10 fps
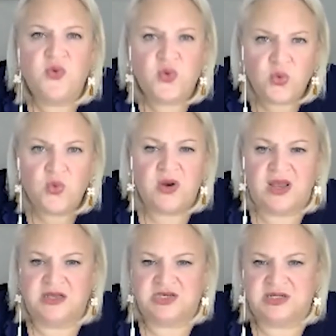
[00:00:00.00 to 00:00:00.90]
all
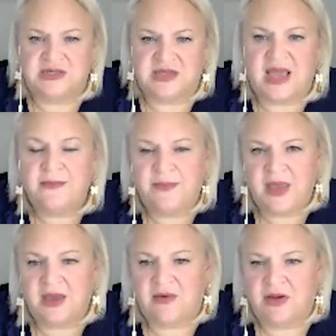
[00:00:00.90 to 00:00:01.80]
ages and
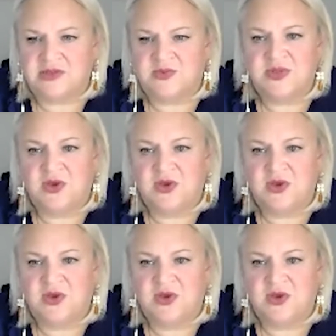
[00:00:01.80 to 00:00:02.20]
backgrounds with